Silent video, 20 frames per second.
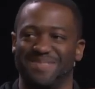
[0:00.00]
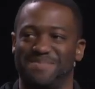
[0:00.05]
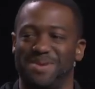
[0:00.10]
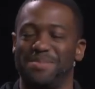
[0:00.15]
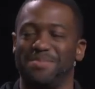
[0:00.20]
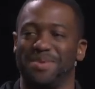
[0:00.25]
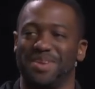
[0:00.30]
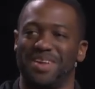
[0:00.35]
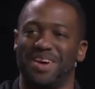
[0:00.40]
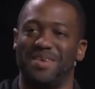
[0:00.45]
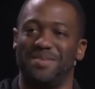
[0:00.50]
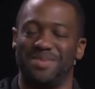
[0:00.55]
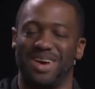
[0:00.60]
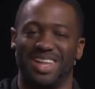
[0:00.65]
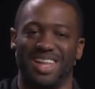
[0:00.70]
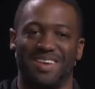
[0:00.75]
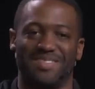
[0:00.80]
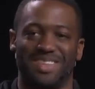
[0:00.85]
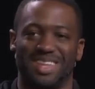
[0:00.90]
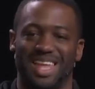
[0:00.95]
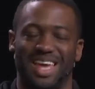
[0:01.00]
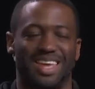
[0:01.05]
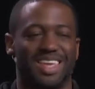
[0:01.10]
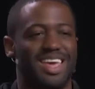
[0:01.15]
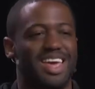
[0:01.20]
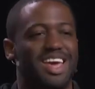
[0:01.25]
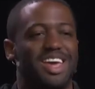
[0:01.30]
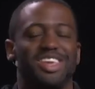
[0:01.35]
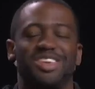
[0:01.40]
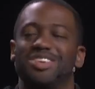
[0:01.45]
people all my life, they're like,
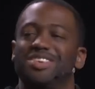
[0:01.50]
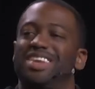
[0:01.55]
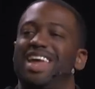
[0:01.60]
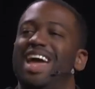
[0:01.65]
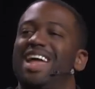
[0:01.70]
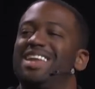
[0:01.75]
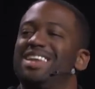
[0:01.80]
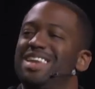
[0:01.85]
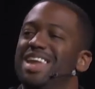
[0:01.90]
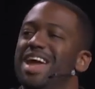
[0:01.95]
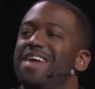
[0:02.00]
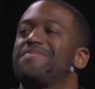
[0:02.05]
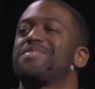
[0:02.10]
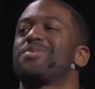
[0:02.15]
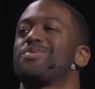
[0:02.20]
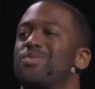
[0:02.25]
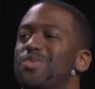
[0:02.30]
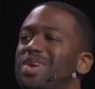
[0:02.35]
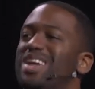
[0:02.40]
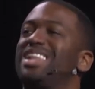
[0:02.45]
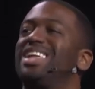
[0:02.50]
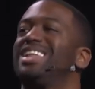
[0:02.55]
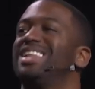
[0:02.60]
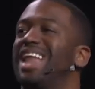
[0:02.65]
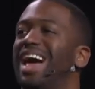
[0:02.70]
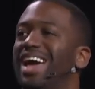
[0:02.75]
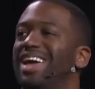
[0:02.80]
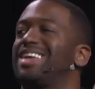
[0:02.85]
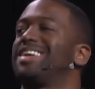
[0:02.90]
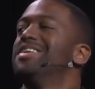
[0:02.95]
your dad never really
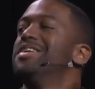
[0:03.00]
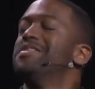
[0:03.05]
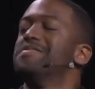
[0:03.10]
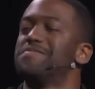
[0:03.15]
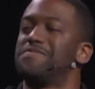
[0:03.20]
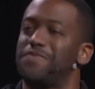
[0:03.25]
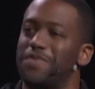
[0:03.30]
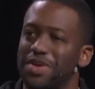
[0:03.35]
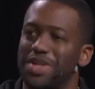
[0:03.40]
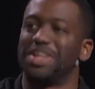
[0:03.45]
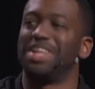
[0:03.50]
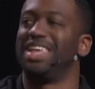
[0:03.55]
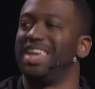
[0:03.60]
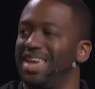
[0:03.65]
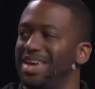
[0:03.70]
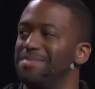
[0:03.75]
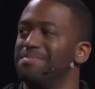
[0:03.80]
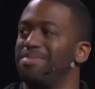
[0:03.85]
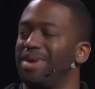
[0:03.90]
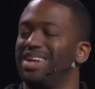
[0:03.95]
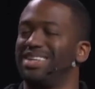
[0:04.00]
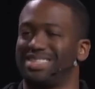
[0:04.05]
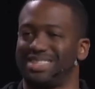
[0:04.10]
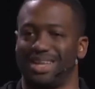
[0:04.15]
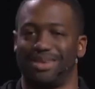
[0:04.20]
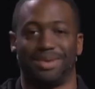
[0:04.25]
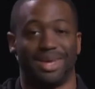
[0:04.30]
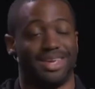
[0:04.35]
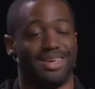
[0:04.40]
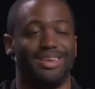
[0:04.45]
like fully embraces.
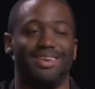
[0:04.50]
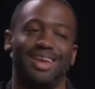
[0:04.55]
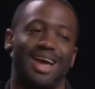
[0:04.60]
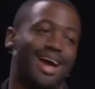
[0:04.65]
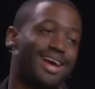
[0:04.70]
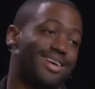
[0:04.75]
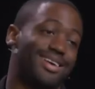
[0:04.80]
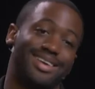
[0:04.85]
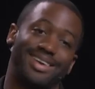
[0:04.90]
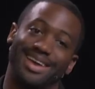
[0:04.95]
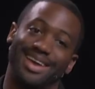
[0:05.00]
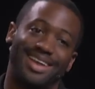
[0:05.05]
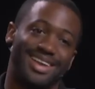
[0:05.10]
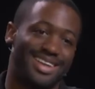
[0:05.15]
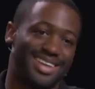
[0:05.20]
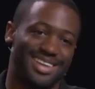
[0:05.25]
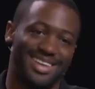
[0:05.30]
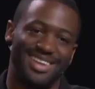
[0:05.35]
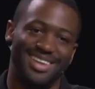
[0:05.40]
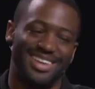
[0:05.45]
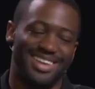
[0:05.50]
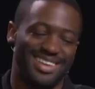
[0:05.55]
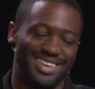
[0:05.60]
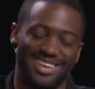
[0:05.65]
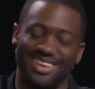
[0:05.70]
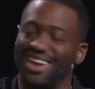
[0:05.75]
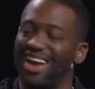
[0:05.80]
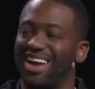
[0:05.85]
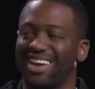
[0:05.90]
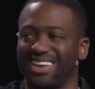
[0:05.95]
I'm like, you're not going to get it.
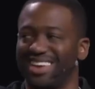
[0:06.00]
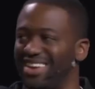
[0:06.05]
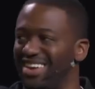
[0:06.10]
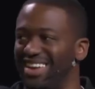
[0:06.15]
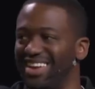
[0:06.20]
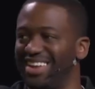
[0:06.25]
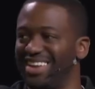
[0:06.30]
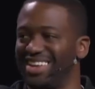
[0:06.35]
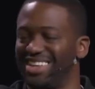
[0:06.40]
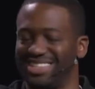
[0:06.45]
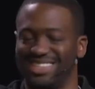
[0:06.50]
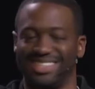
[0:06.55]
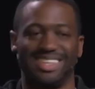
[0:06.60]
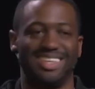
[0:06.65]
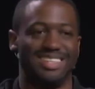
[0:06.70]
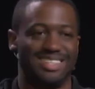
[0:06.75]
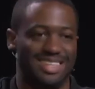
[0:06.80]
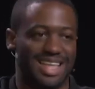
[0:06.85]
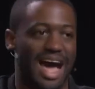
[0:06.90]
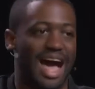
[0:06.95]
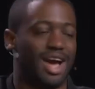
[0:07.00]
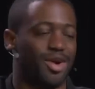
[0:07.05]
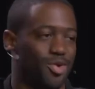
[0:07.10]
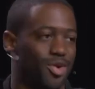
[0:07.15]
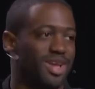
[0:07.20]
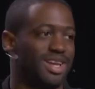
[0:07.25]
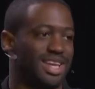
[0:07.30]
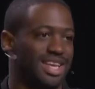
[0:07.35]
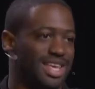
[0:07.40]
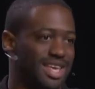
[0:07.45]
You're not going to get it. He's, he's not
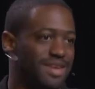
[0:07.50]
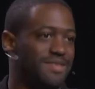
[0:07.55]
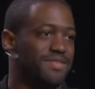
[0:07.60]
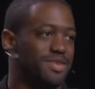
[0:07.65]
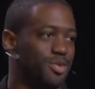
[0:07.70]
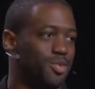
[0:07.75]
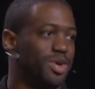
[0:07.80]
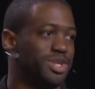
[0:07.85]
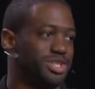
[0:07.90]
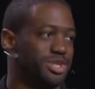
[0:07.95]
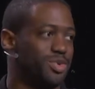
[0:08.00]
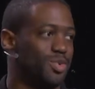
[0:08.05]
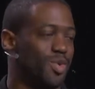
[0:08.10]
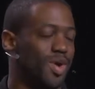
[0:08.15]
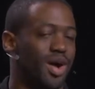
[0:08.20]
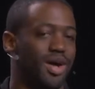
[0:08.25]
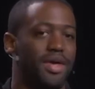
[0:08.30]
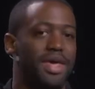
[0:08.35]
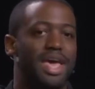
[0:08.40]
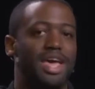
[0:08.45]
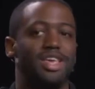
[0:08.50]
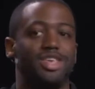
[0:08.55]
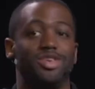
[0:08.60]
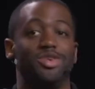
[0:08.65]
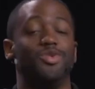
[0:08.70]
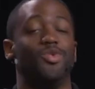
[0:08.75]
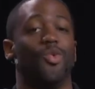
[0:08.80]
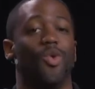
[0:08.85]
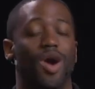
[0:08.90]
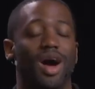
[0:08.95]
going to give you what you want.
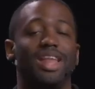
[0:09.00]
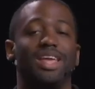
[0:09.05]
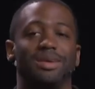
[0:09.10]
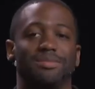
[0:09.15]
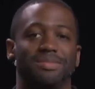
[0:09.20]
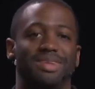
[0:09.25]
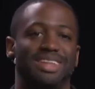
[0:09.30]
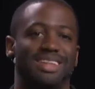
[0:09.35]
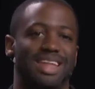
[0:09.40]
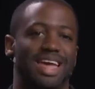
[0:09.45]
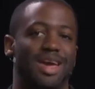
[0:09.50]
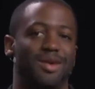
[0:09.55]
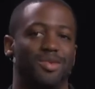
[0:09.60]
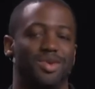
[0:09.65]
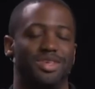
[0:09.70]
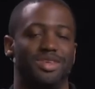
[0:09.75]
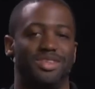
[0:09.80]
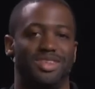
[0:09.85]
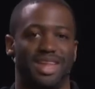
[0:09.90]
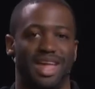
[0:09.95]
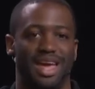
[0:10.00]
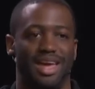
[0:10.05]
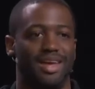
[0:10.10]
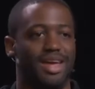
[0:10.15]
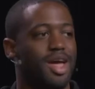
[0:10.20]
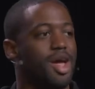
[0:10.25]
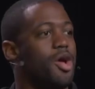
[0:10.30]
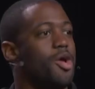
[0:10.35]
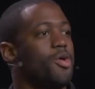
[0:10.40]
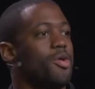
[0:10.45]
You want him to say, when you
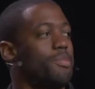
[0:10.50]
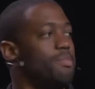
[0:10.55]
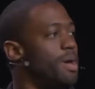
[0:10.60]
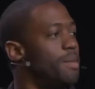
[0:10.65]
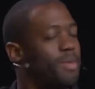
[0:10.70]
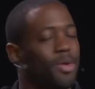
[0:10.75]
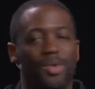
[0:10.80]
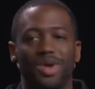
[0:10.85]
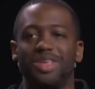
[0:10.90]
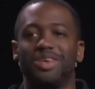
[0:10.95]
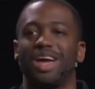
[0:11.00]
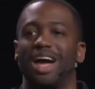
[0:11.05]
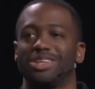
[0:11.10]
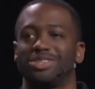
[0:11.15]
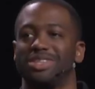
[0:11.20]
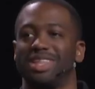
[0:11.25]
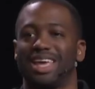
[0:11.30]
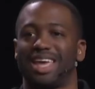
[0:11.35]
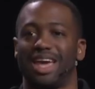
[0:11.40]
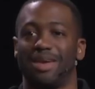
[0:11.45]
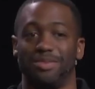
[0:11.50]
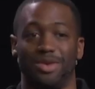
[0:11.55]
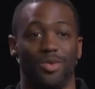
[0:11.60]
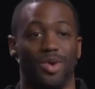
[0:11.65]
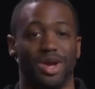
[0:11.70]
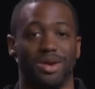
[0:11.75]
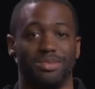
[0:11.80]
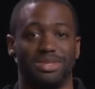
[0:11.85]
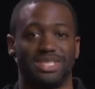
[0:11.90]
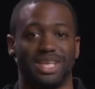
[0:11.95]
say, remember when you guys were in that game, you
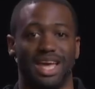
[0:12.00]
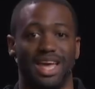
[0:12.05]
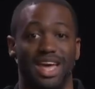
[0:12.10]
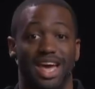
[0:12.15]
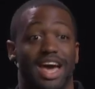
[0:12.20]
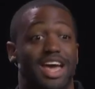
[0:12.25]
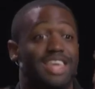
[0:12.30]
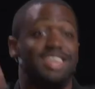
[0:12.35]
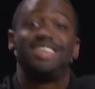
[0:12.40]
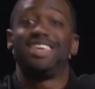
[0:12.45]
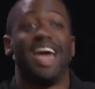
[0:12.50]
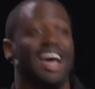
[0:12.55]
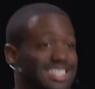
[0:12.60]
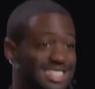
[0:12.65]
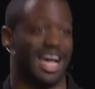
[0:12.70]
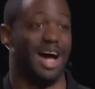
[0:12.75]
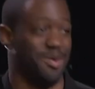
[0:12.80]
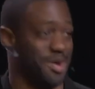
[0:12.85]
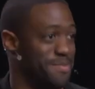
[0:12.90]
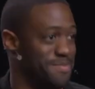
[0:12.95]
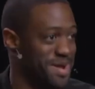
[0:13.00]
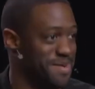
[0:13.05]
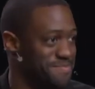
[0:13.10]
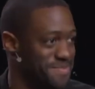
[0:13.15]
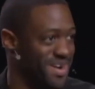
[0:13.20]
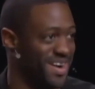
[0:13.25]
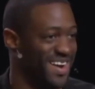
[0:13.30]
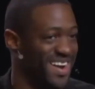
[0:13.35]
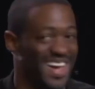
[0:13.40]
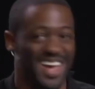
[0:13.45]
want him to say, yes, I
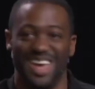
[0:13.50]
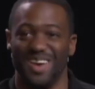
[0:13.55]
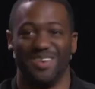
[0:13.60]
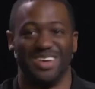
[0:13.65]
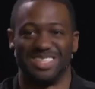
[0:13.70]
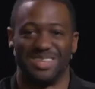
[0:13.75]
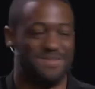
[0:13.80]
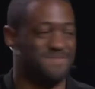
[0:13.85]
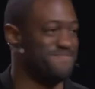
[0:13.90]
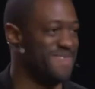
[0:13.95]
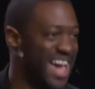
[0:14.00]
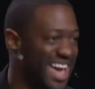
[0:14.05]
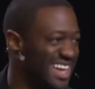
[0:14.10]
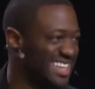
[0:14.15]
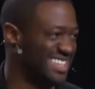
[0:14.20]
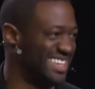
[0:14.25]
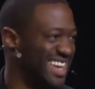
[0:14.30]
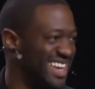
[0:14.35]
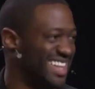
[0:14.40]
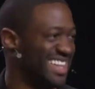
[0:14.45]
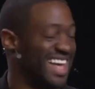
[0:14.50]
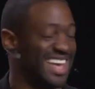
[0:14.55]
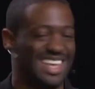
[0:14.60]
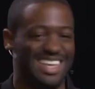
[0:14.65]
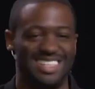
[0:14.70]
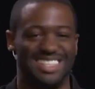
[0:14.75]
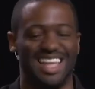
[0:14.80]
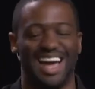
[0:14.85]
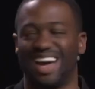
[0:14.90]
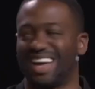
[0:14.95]
remember. It was amazing. Like
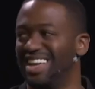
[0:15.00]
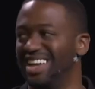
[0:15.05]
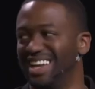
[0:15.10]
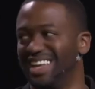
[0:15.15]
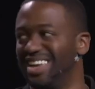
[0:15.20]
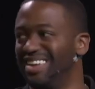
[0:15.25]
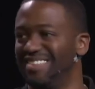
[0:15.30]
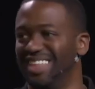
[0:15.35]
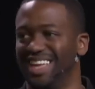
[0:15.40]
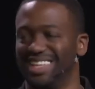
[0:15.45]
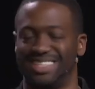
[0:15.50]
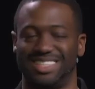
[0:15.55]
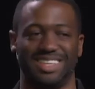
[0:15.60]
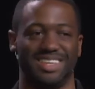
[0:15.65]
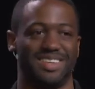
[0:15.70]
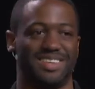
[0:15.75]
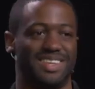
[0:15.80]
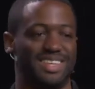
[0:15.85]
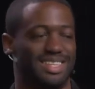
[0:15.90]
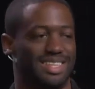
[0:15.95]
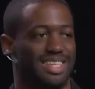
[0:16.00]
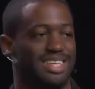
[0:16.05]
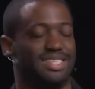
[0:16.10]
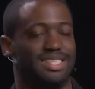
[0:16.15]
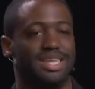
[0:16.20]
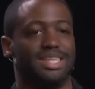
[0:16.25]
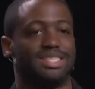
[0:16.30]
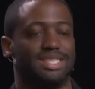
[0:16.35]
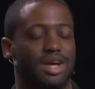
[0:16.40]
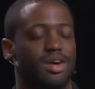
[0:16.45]
he's not going to give that to you. He,
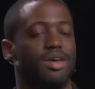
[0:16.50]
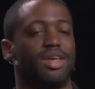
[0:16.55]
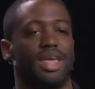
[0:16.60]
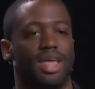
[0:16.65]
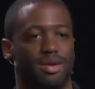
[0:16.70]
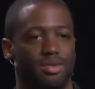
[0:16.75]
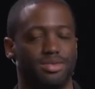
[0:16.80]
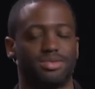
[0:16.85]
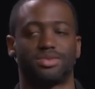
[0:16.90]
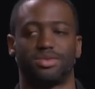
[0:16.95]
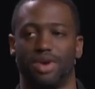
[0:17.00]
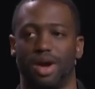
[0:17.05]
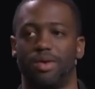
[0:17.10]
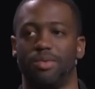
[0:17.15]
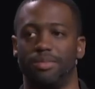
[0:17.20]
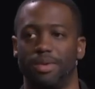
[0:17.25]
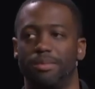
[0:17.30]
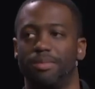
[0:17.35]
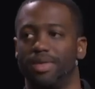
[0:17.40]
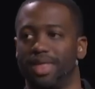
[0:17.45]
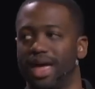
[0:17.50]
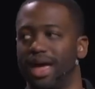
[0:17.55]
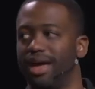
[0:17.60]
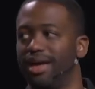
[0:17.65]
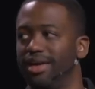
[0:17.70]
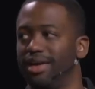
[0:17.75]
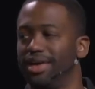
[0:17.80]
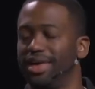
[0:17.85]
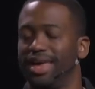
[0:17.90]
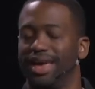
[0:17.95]
he's going to say, oh yeah, that was cool. I remember that.
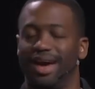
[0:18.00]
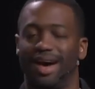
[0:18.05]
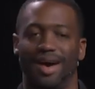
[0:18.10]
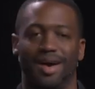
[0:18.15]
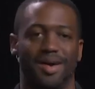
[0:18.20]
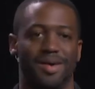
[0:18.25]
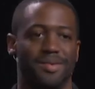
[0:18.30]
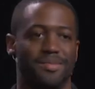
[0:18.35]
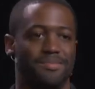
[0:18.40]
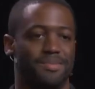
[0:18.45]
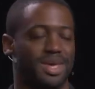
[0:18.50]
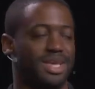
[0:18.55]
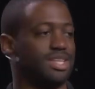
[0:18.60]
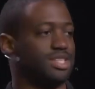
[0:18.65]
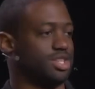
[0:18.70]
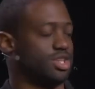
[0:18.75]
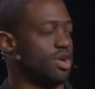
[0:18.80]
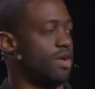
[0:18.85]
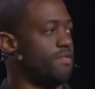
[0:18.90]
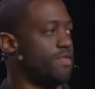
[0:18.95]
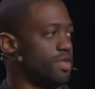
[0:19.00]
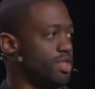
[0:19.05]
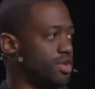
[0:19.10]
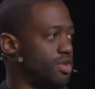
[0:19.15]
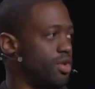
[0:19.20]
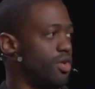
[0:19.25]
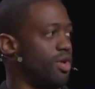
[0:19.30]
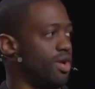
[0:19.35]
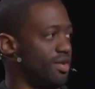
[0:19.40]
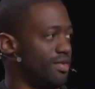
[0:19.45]
Um, because it's all for the
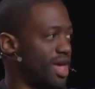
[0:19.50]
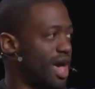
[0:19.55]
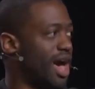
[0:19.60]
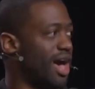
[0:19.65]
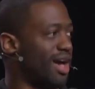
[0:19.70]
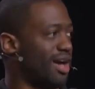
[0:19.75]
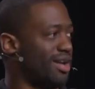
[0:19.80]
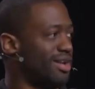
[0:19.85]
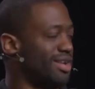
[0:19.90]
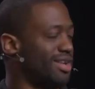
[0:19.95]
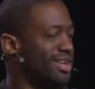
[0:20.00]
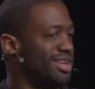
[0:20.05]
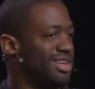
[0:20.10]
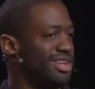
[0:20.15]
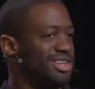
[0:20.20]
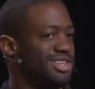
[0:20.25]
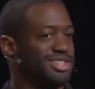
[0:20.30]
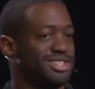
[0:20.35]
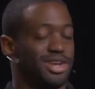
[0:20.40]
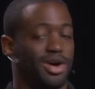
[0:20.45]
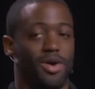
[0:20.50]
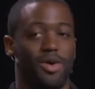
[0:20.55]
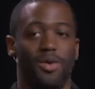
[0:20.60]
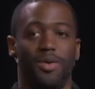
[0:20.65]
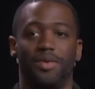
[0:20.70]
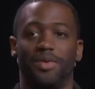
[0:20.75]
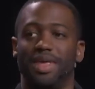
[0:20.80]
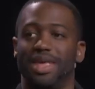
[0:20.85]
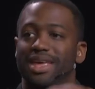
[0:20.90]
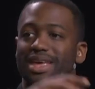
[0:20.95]
glory of God.
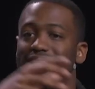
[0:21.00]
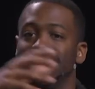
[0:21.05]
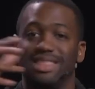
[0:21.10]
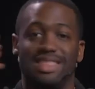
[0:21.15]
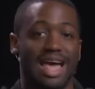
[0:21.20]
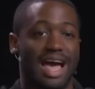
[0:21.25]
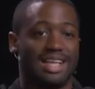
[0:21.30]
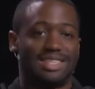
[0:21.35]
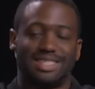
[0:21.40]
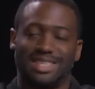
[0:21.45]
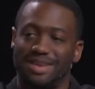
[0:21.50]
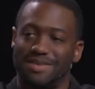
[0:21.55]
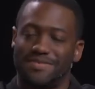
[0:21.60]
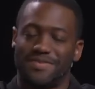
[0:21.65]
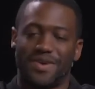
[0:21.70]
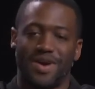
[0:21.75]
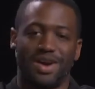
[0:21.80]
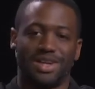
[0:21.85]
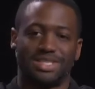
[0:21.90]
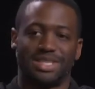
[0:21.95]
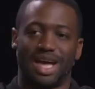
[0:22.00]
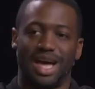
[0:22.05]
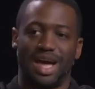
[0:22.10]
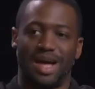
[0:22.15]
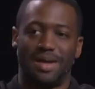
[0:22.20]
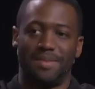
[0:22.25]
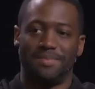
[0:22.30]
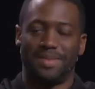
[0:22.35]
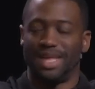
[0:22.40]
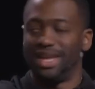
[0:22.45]
So that's it for our
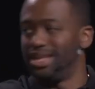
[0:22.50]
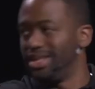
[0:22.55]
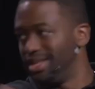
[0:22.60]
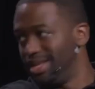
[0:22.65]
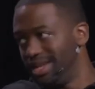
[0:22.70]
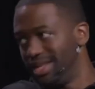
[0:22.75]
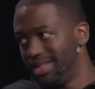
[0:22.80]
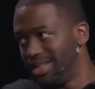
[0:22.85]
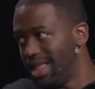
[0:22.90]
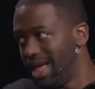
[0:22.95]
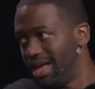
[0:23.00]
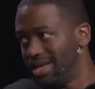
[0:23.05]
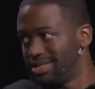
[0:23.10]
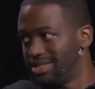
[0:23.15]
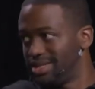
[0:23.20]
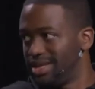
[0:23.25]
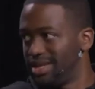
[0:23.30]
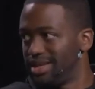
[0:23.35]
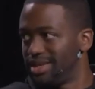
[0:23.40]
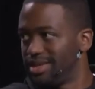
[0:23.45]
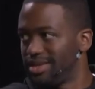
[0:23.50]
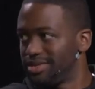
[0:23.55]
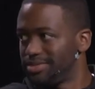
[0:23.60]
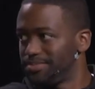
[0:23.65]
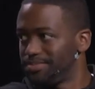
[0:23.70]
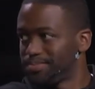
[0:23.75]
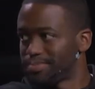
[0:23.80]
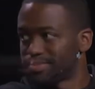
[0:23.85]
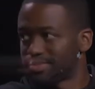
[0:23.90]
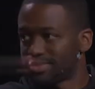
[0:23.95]
time. Any, any last thing?
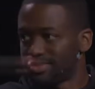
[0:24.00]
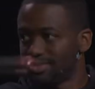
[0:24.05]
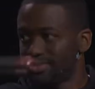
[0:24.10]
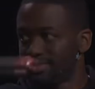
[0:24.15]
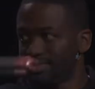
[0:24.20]
No,